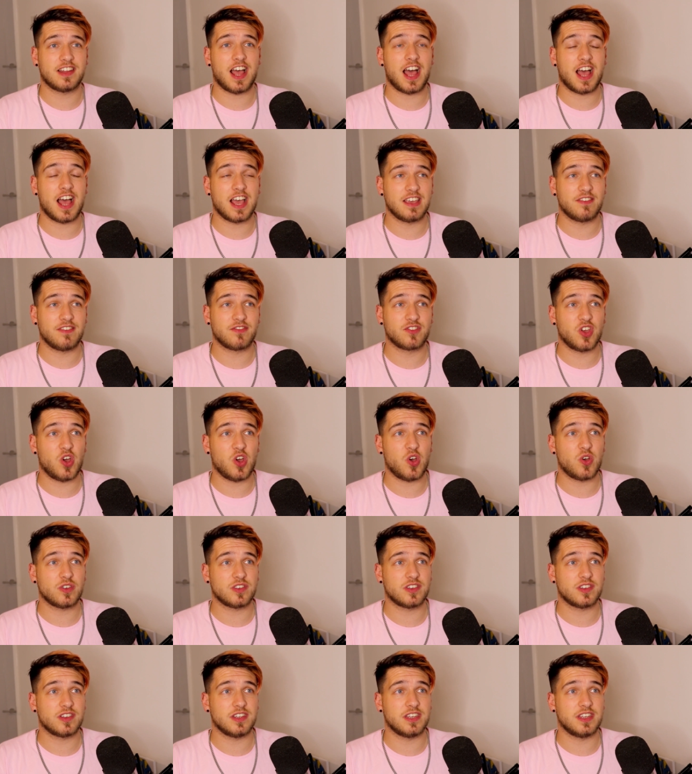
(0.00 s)
I have
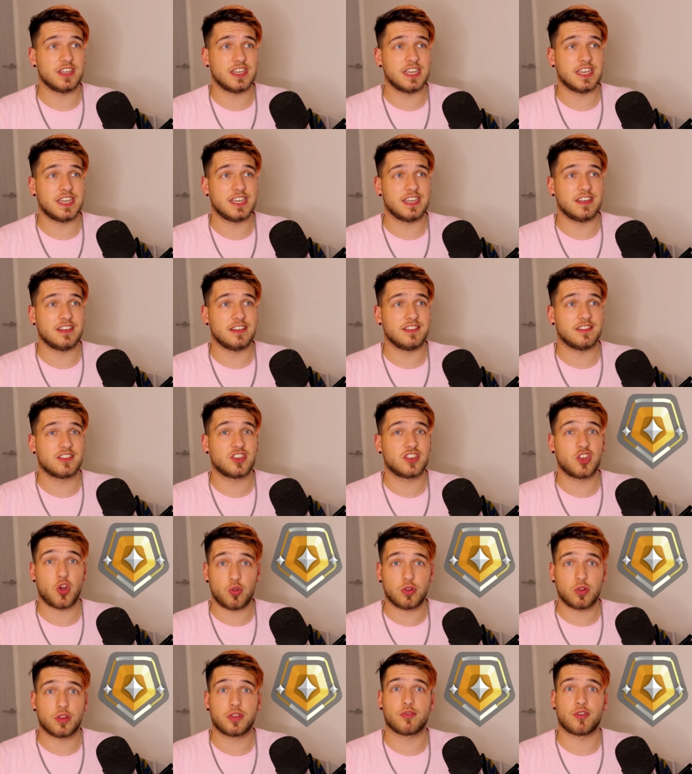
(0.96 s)
got is
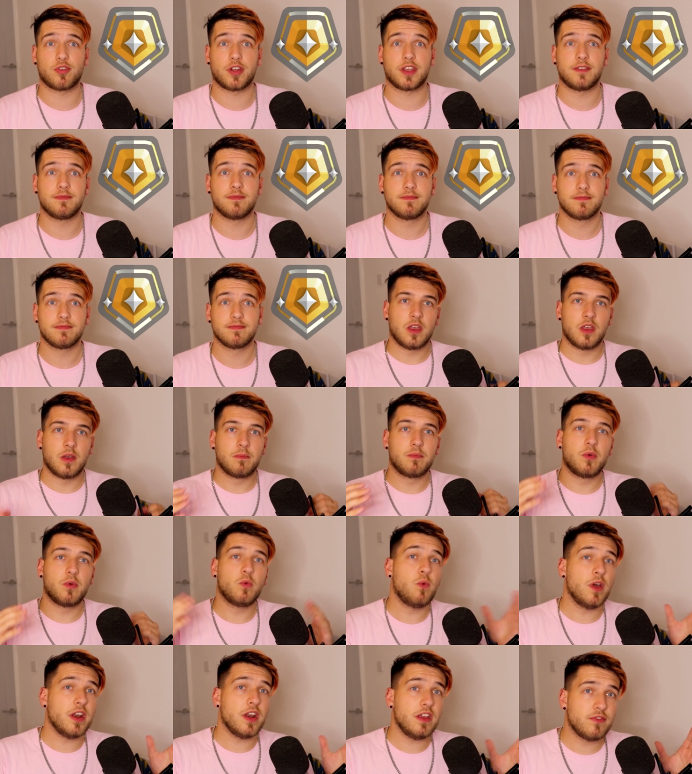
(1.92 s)
Gold three. But
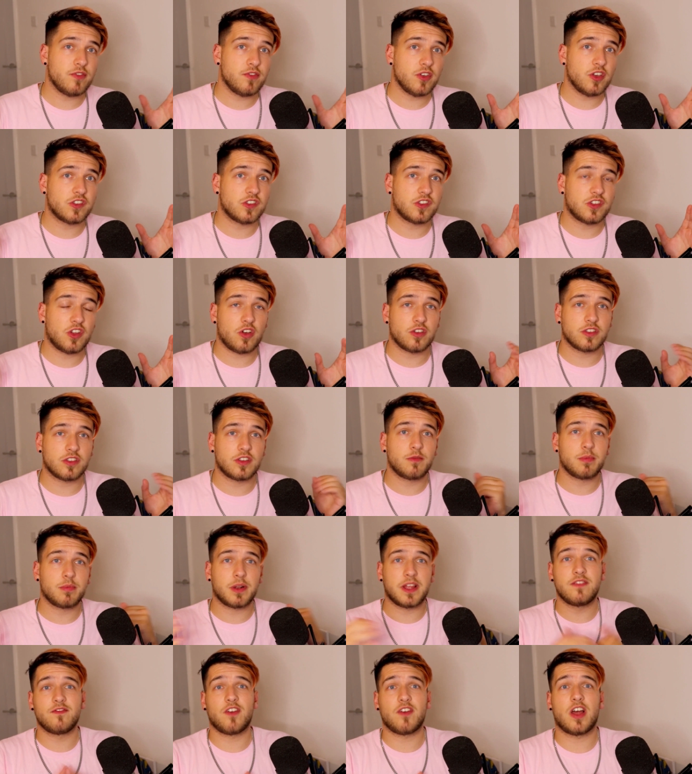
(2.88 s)
when I first started
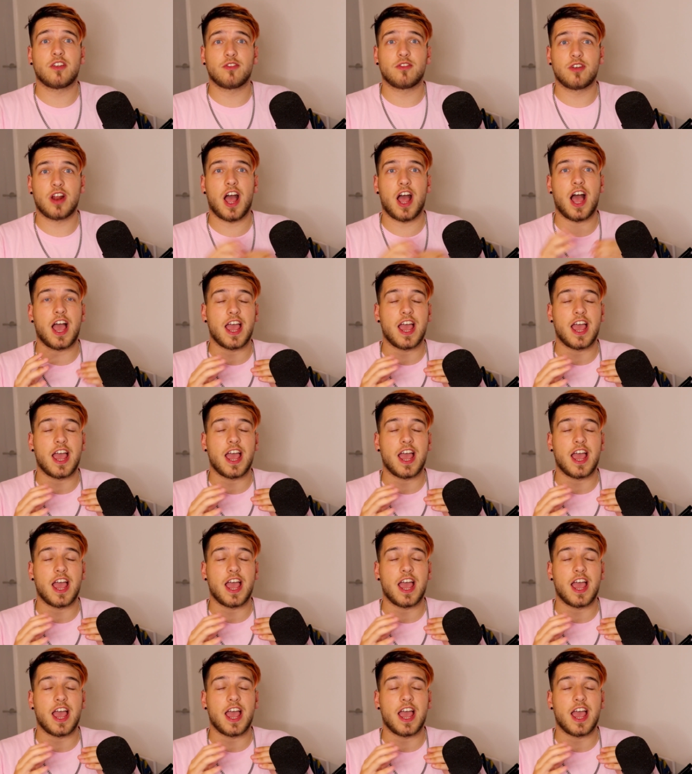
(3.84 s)
playing Valorant, I